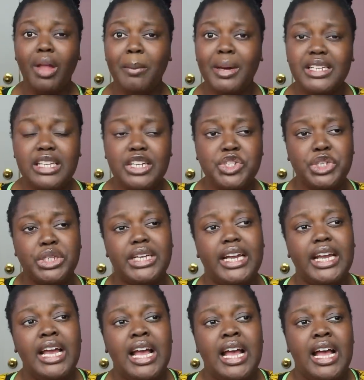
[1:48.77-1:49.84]
But
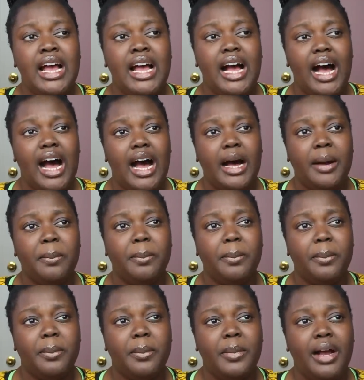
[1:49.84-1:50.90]
essentially,
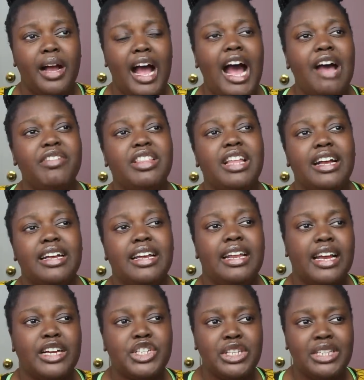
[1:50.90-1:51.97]
having that
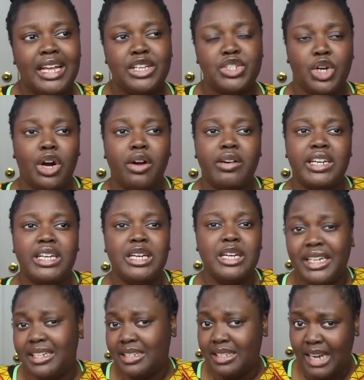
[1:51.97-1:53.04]
connection that is
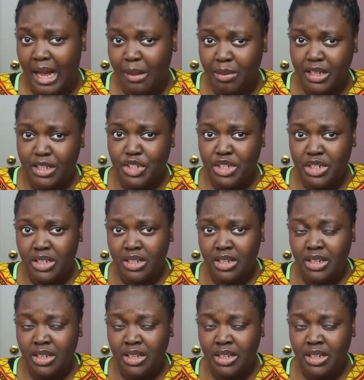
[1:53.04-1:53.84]
already established